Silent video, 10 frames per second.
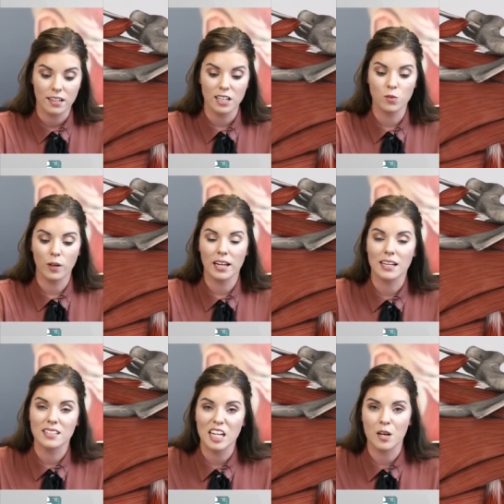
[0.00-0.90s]
as well
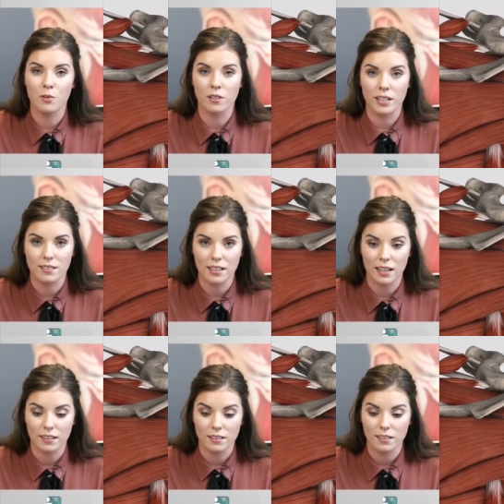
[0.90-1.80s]
as an MRI
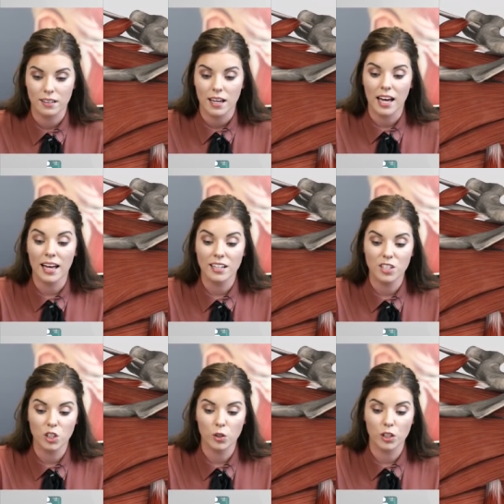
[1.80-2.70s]
scan.
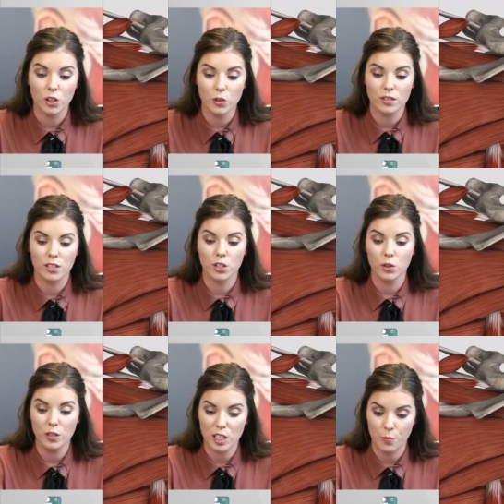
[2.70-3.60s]
And you can use the
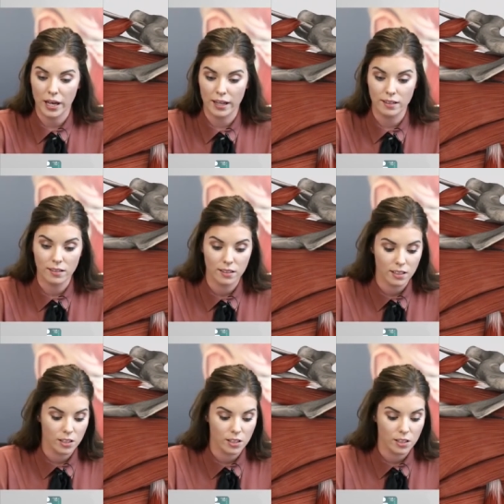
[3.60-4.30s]
2D pen